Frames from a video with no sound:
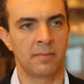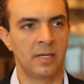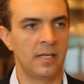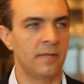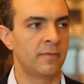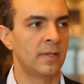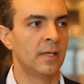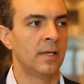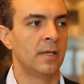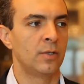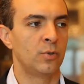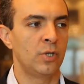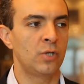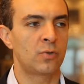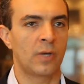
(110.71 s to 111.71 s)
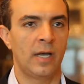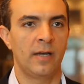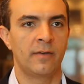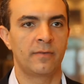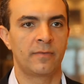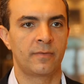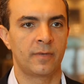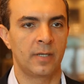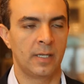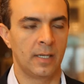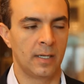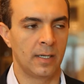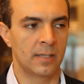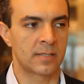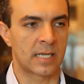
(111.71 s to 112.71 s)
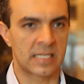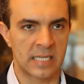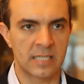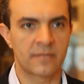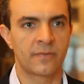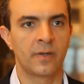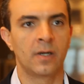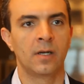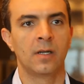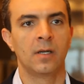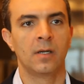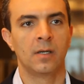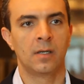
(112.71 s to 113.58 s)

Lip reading: I believe you need to have successful